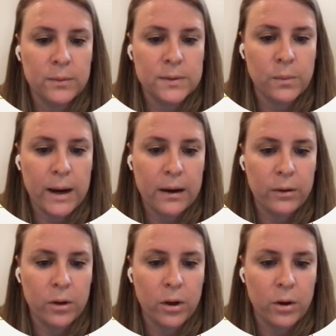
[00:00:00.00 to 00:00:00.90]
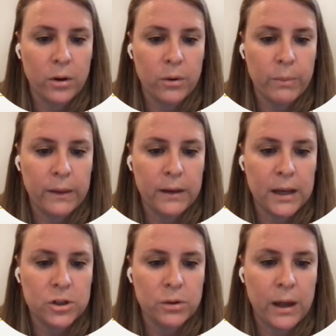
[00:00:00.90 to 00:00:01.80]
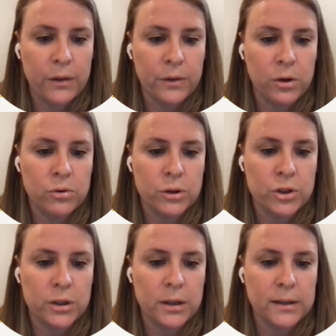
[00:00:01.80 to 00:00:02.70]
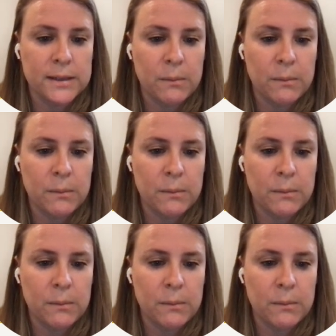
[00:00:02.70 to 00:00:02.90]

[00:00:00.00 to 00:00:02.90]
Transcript: it was a while ago, by the National Health and Nutrition